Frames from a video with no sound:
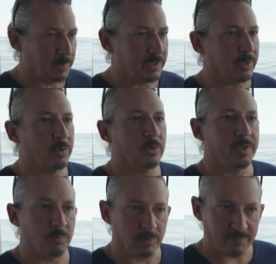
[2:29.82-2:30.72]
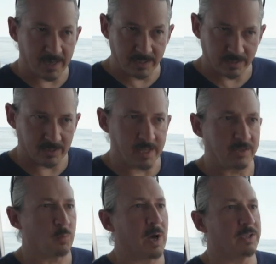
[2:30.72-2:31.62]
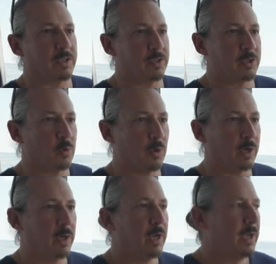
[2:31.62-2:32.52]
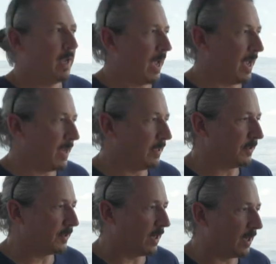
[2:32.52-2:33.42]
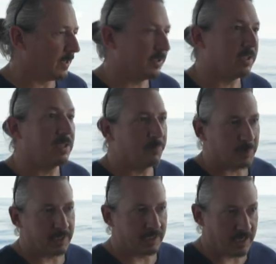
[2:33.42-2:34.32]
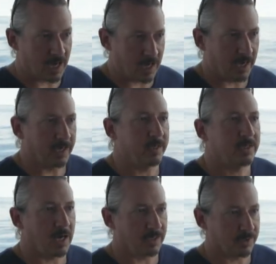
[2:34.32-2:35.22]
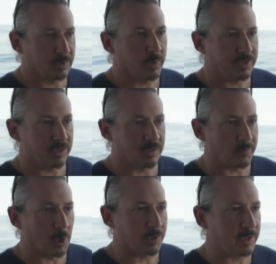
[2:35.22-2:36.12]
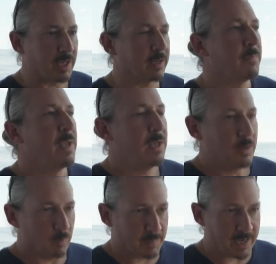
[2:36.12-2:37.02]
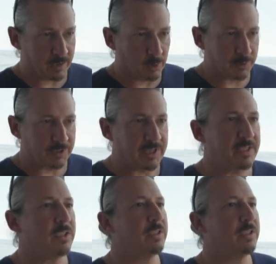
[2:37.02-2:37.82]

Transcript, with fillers: material that we're finding that's washing ashore has uh, significantly high concentrations of arsenic. We're paying close attention